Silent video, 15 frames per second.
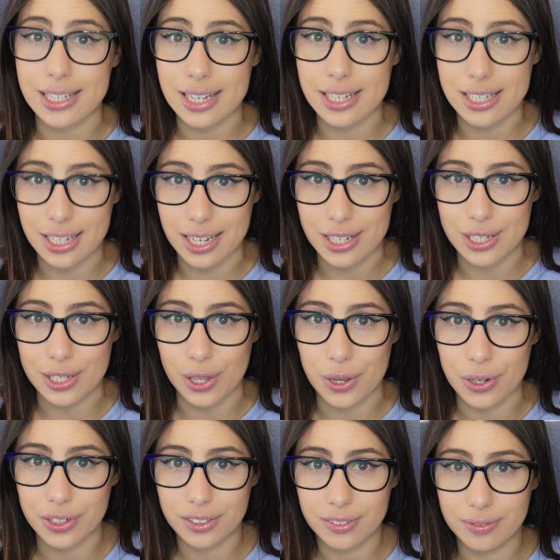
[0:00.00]
SSD
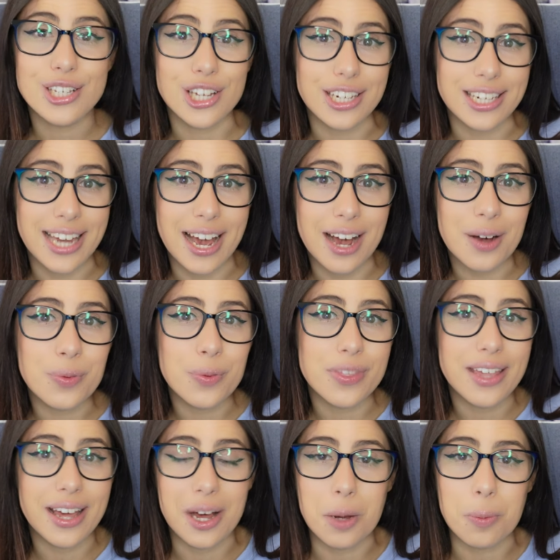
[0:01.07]
slot. So now, with
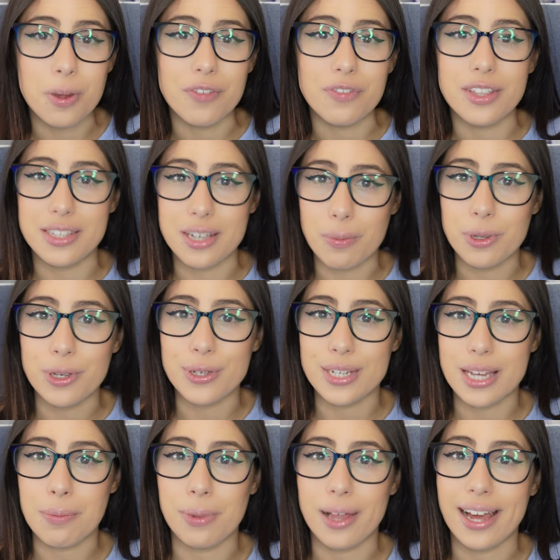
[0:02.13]
the help of the
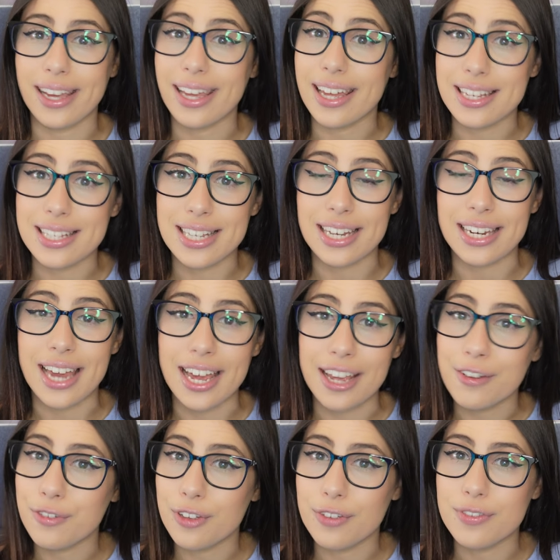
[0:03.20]
WD Black
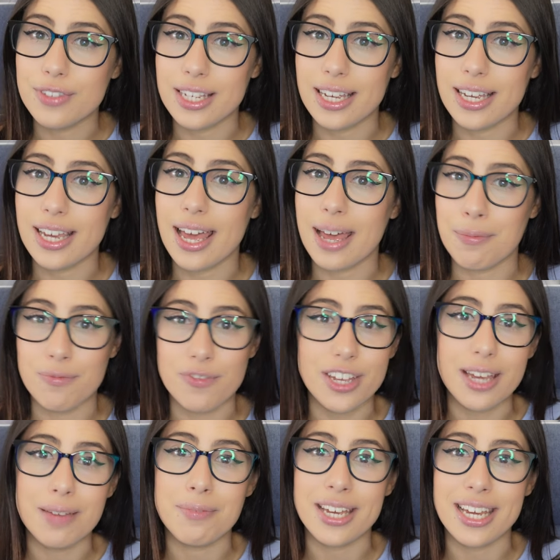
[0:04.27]
SN850
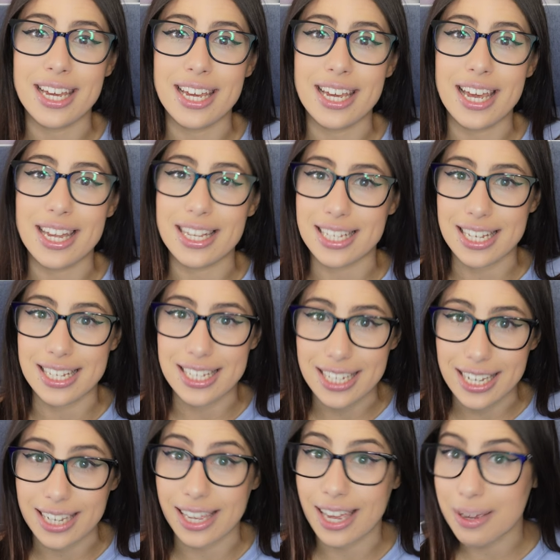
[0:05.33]
NVMe
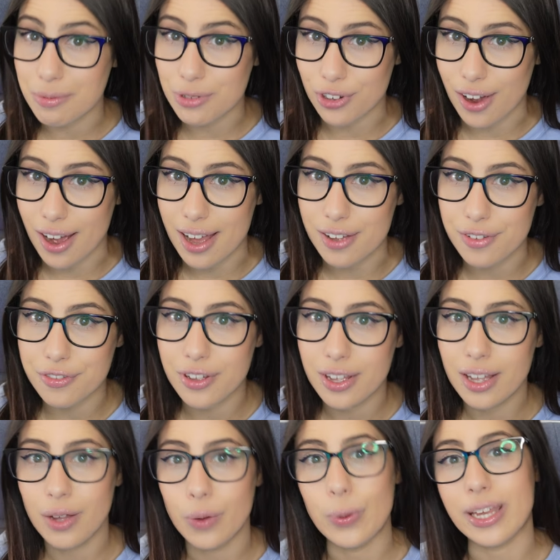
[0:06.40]
SSD game drive,
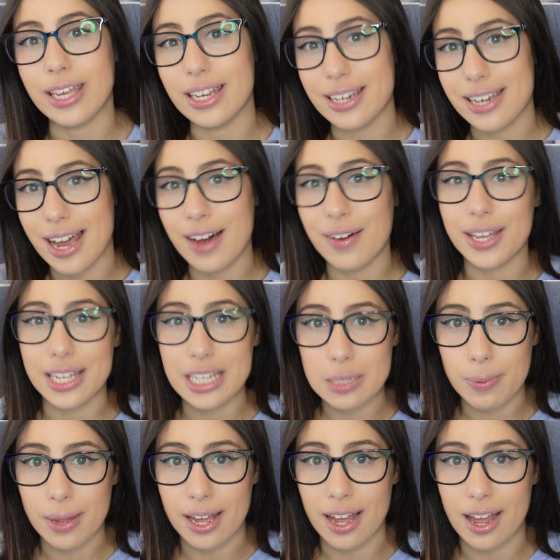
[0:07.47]
we can now
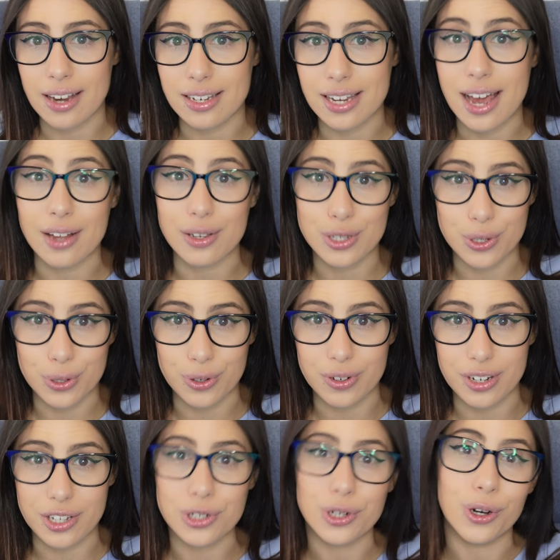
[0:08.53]
expand our
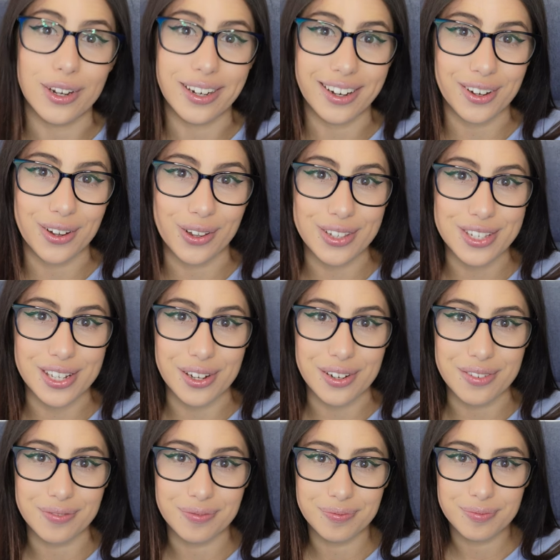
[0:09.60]
storage on our
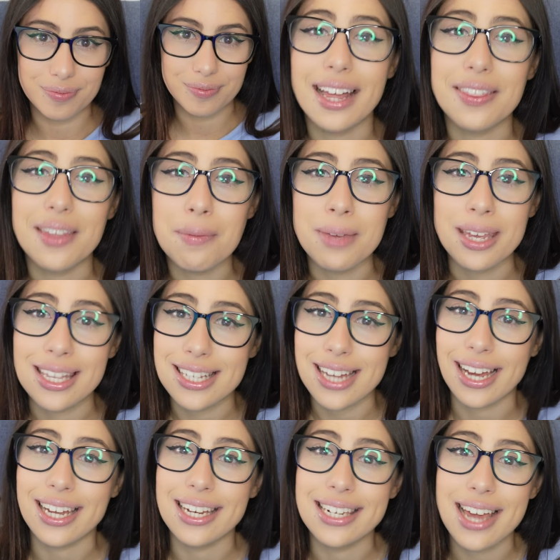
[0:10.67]
console. And that means
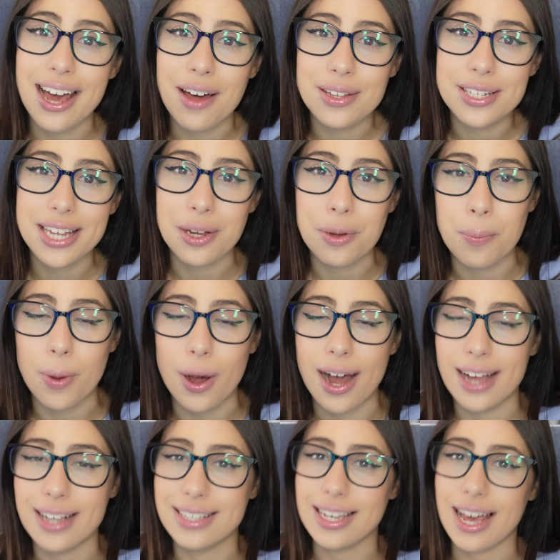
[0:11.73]
I can now say
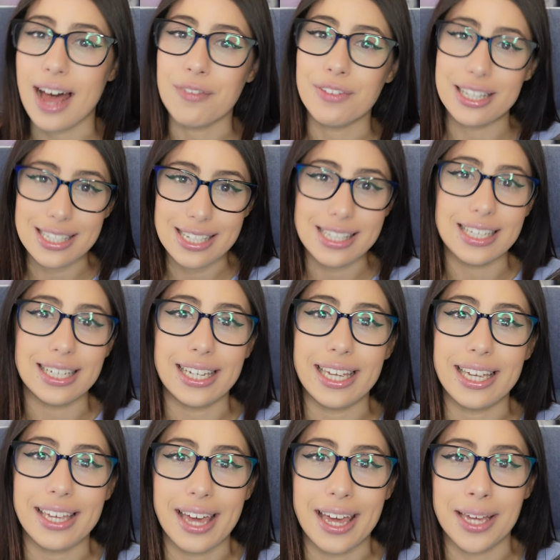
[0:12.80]
goodbye to having to
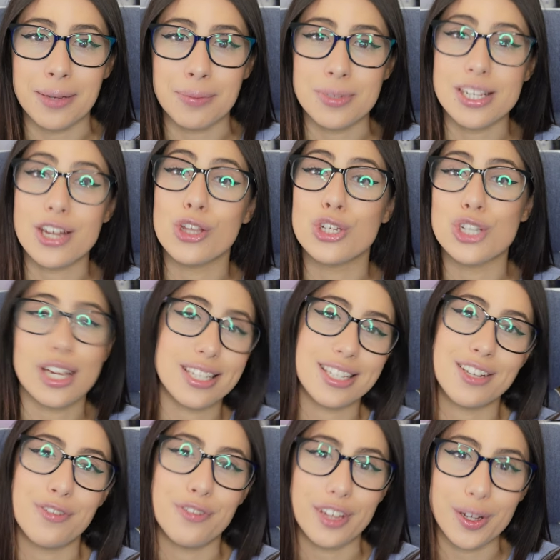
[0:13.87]
delete games just
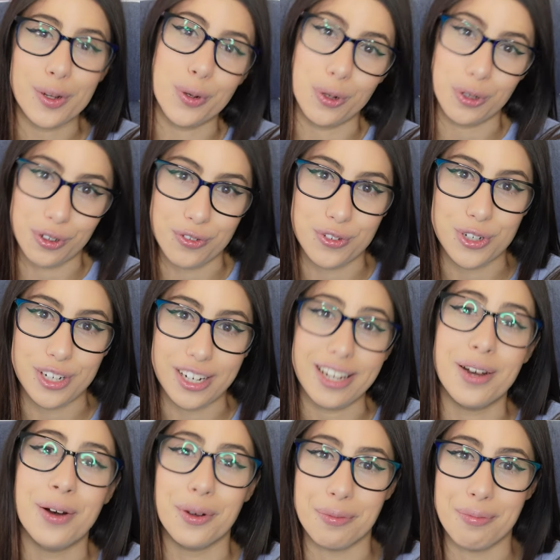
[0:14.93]
to fit Call of Duty
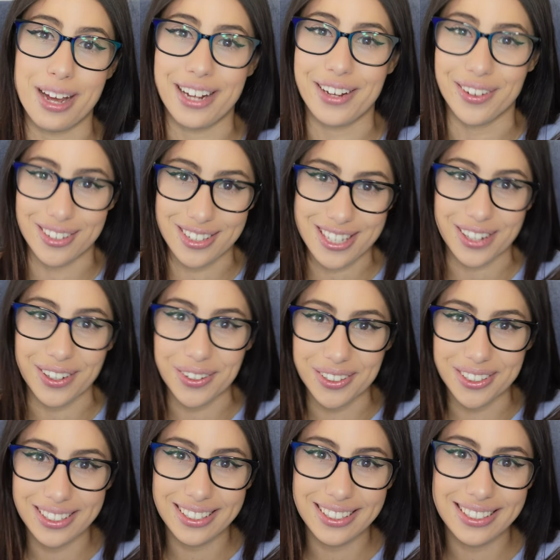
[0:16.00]
on my console.